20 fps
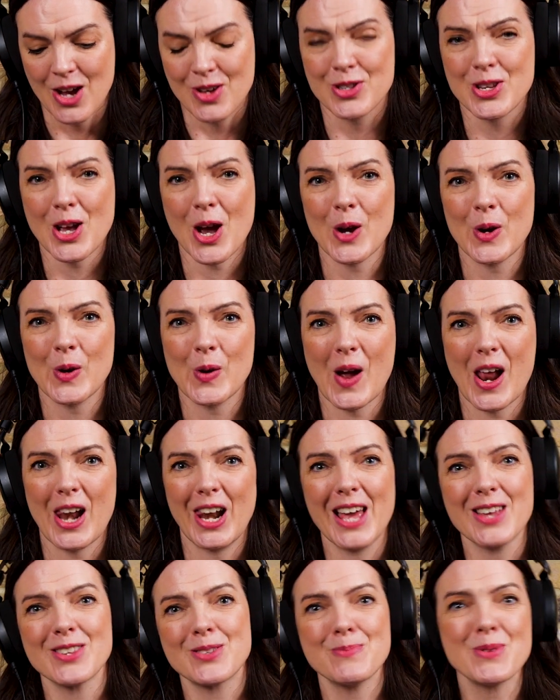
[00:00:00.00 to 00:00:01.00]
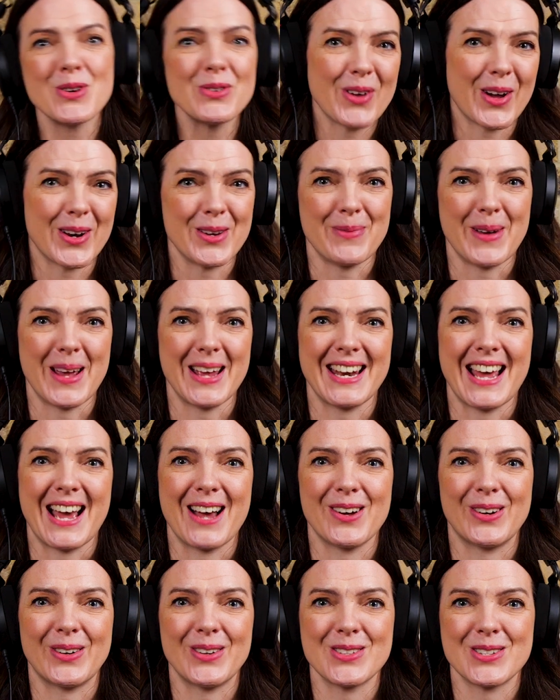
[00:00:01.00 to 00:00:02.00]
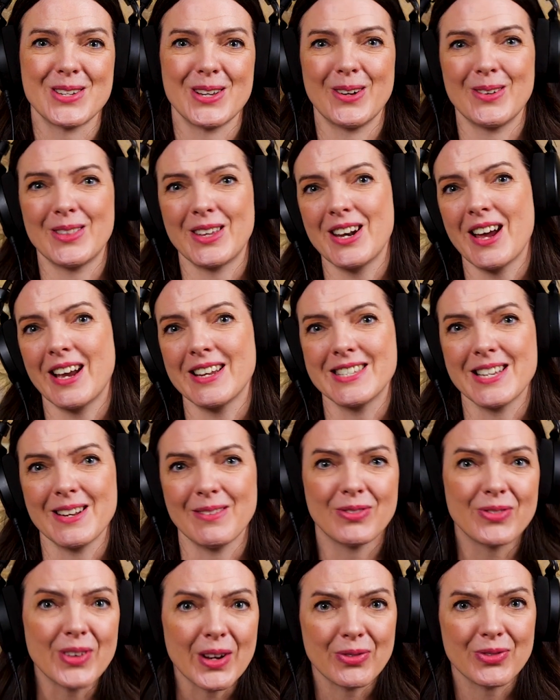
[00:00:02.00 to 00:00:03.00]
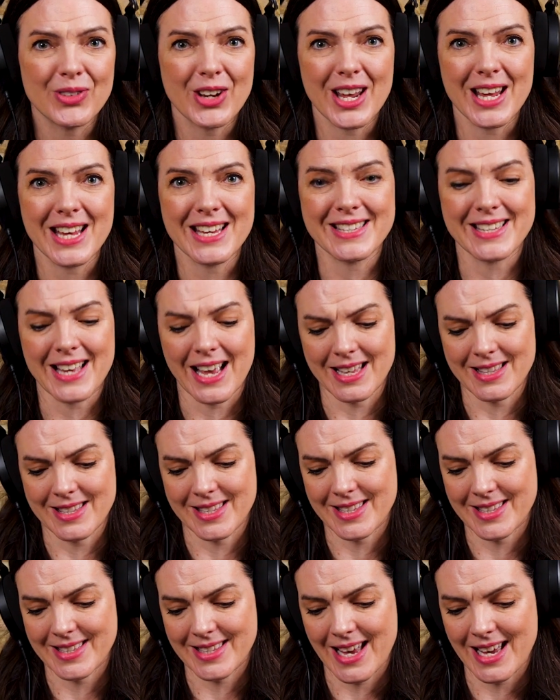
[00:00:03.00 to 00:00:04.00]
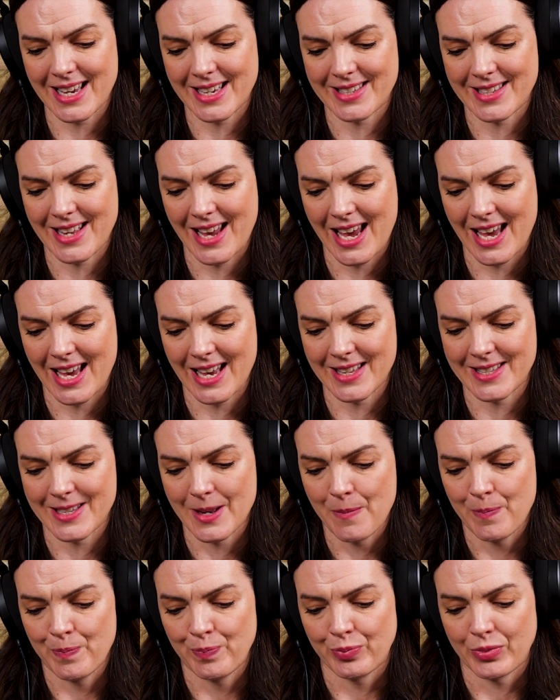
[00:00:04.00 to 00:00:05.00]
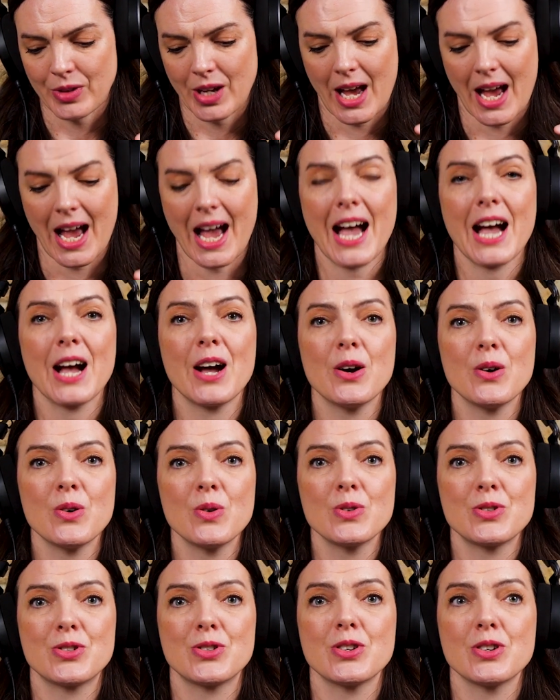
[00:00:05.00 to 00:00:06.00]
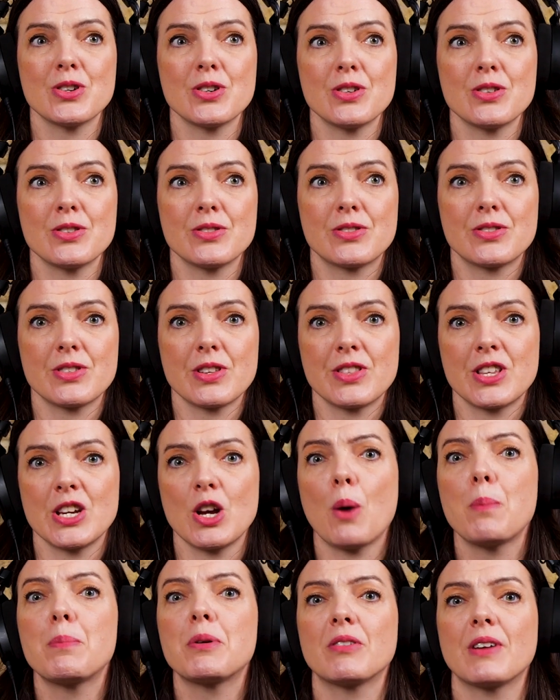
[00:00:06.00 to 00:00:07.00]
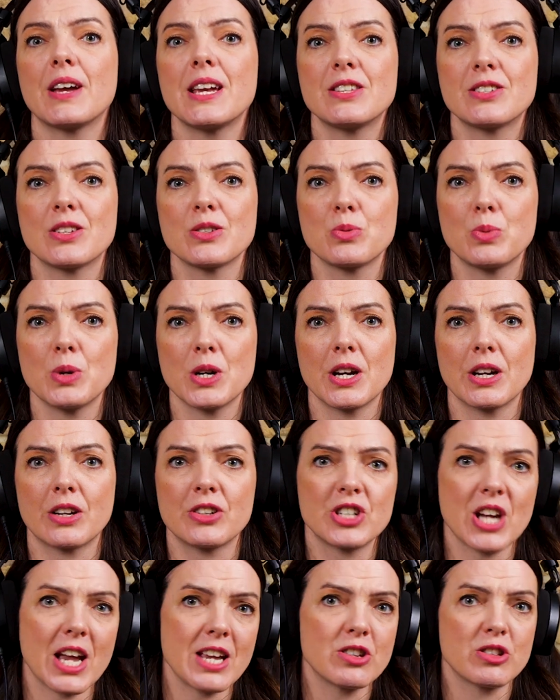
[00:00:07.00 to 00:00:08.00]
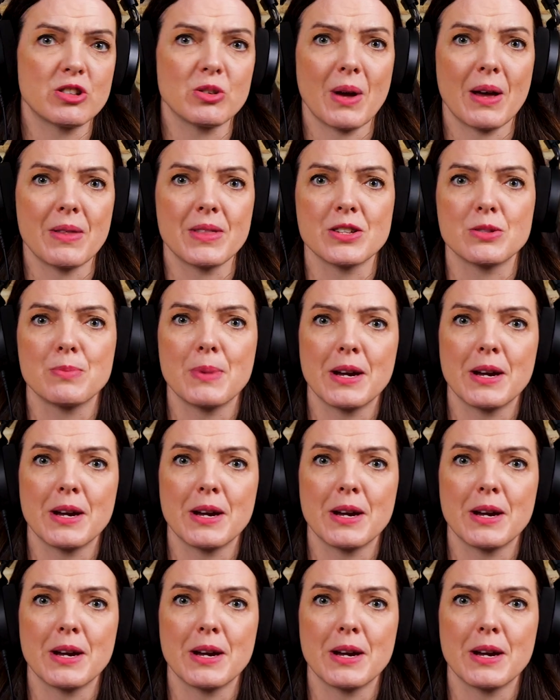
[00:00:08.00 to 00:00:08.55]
So let's move on a bit now to the 1950s and 60s. How does the operator's work change throughout this